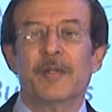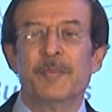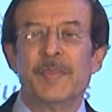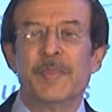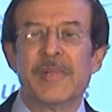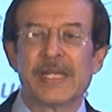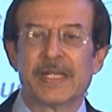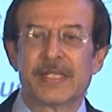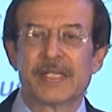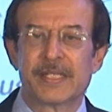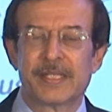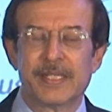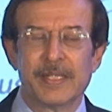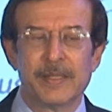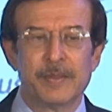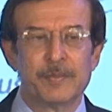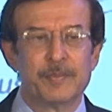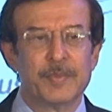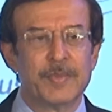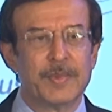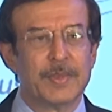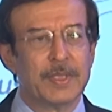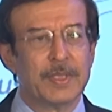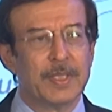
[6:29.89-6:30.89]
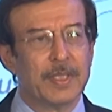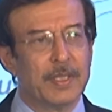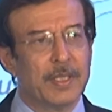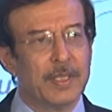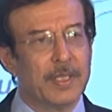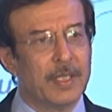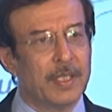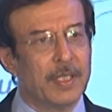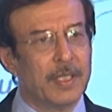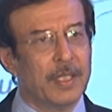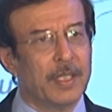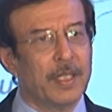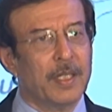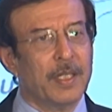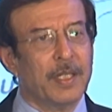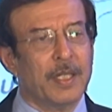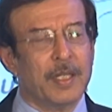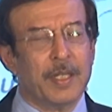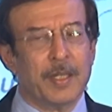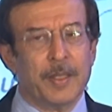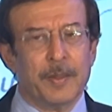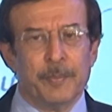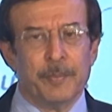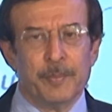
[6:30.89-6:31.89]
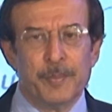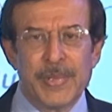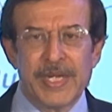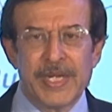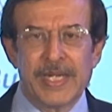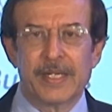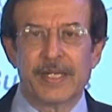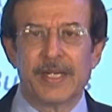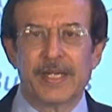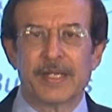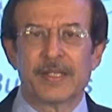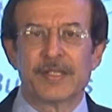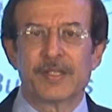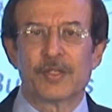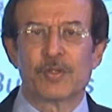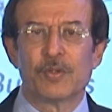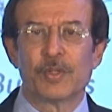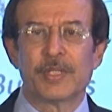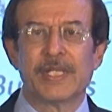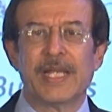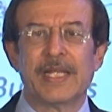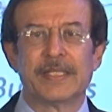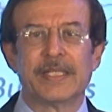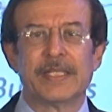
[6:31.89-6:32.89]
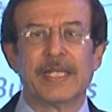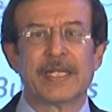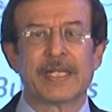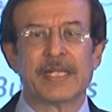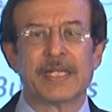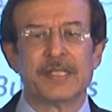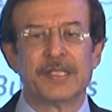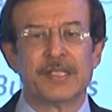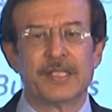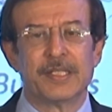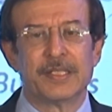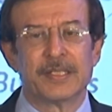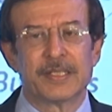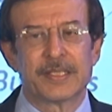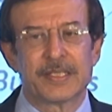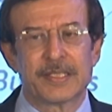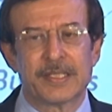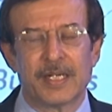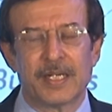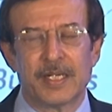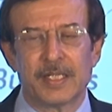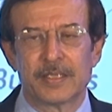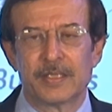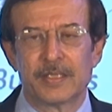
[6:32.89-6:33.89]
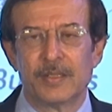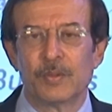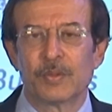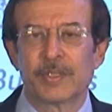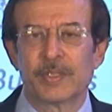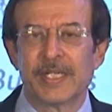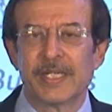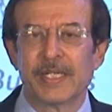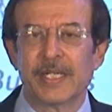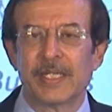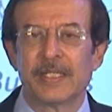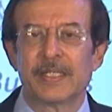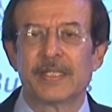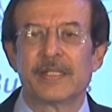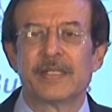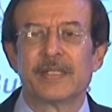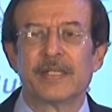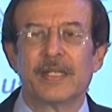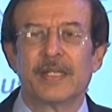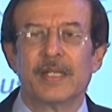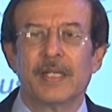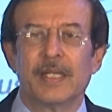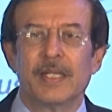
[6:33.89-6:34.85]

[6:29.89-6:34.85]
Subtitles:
makes them big so that they can start looking at